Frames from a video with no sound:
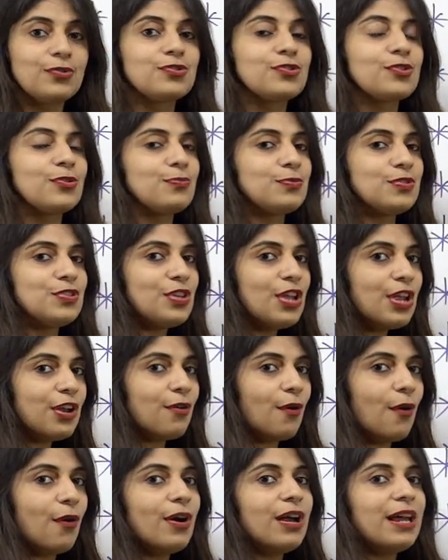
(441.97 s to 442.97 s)
So
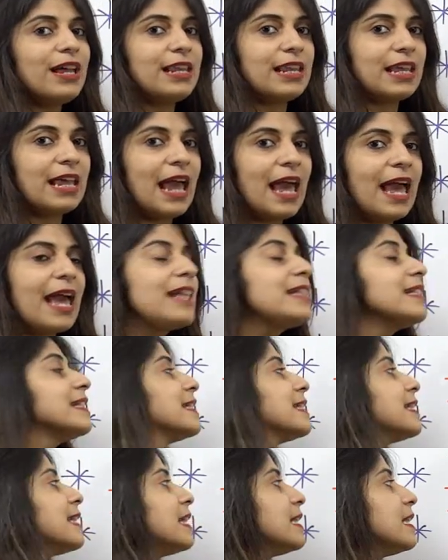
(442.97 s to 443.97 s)
zero
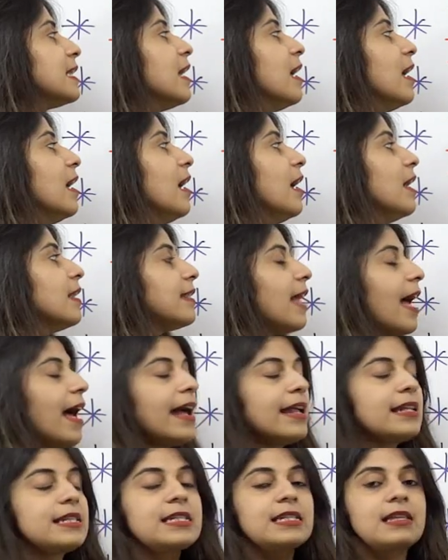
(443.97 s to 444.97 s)
indicates
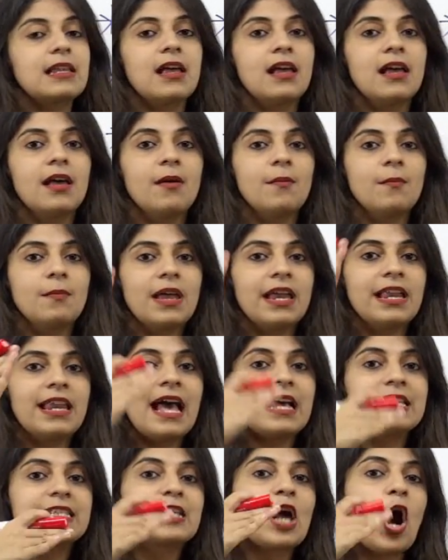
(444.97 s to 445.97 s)
that it
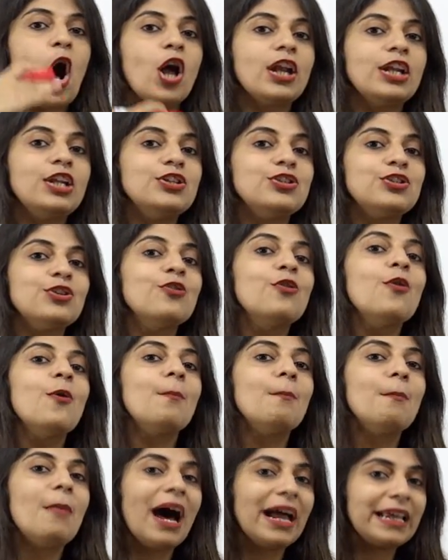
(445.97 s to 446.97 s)
has gone into
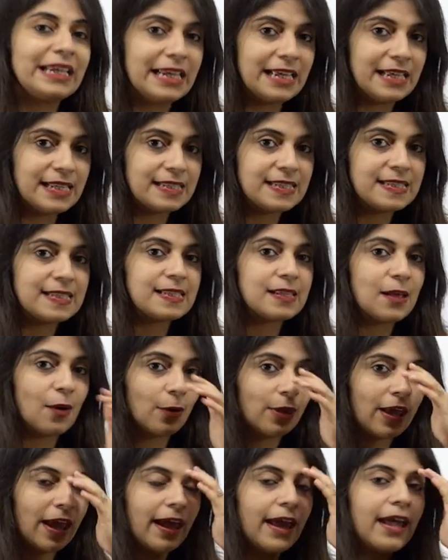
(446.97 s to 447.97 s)
minus,
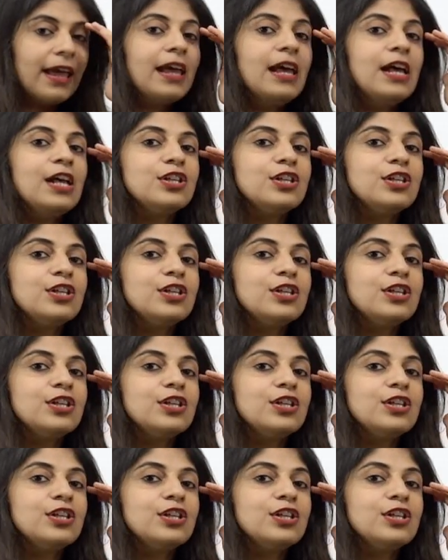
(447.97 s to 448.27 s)
okay?